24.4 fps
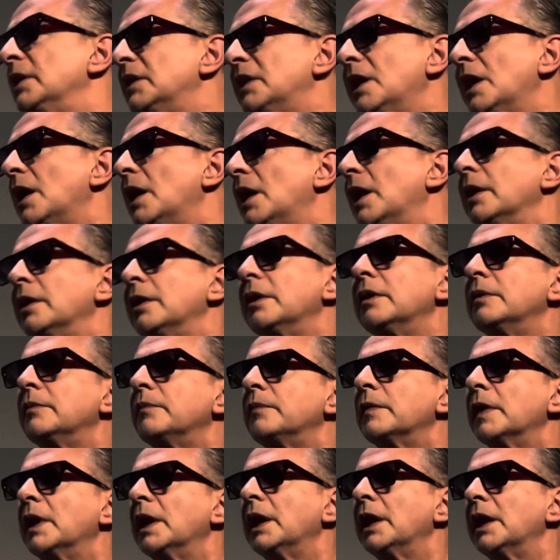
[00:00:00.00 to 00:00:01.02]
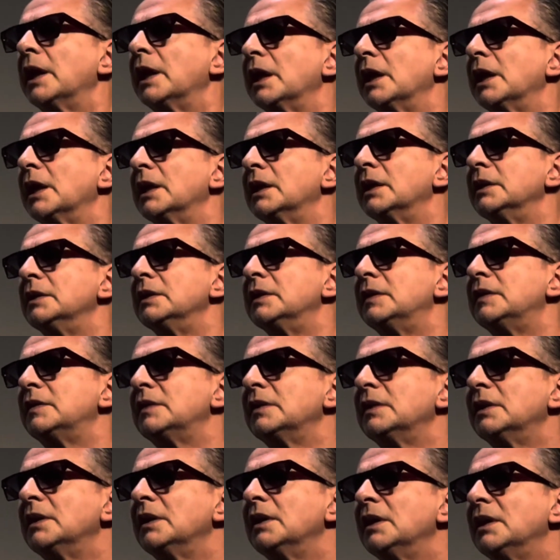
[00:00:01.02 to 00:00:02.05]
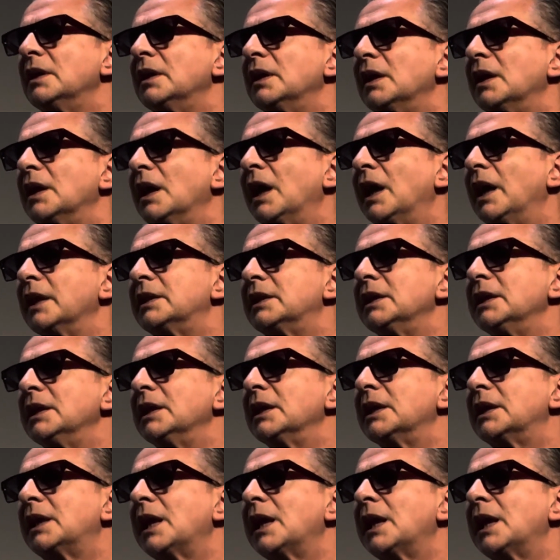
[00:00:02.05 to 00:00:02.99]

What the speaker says: done, and I think it